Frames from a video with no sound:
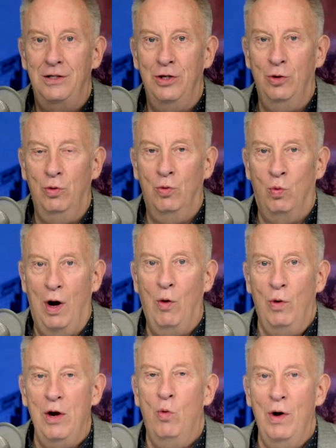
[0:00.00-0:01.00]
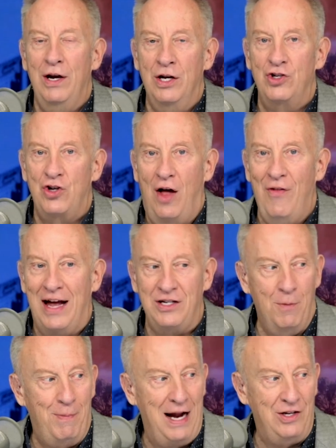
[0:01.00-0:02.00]
to what we witnessed on
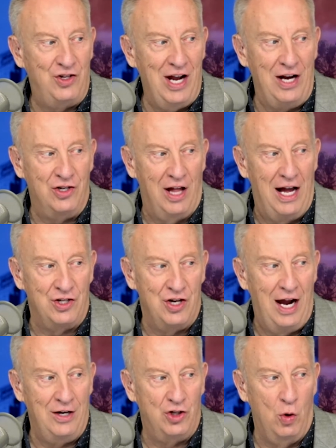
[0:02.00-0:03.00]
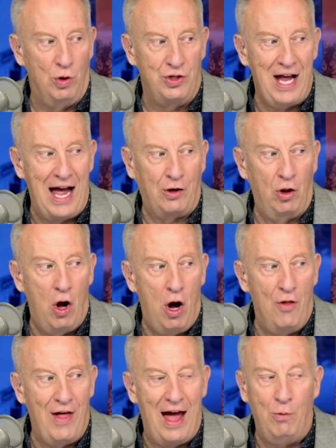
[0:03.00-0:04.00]
that debate stage last night. So we'll tackle
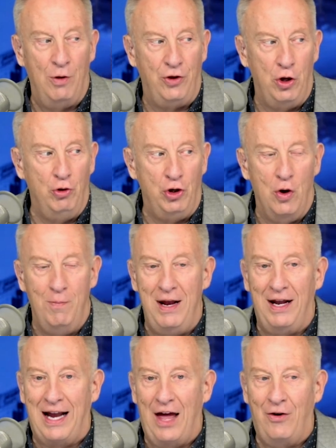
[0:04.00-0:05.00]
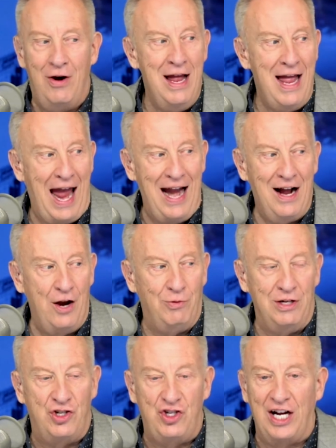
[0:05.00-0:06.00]
all that with you, you and me together.
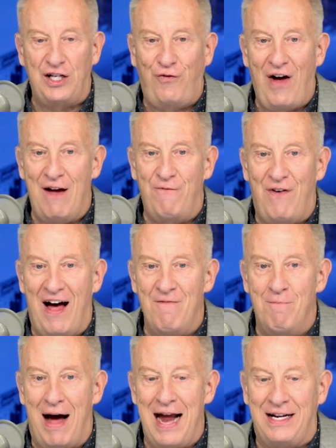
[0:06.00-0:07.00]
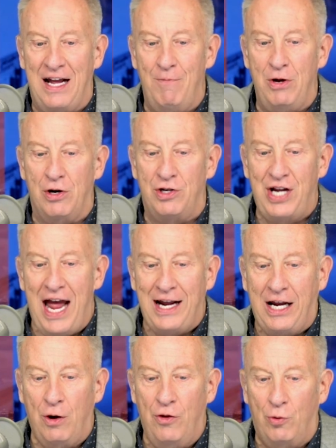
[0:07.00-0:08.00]
800 655 Mike, give me your
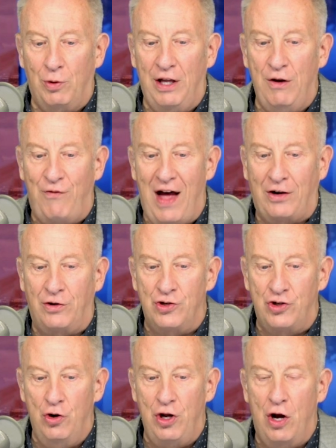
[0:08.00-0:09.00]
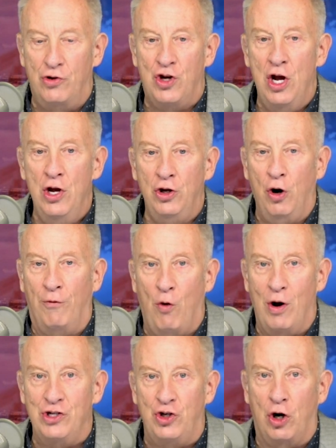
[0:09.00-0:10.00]
take here in the Relief Factor studios. Your
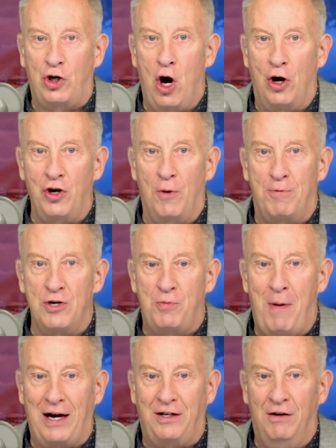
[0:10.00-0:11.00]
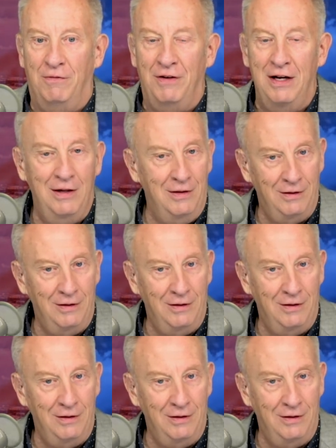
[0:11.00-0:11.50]
voice, your call, your perspective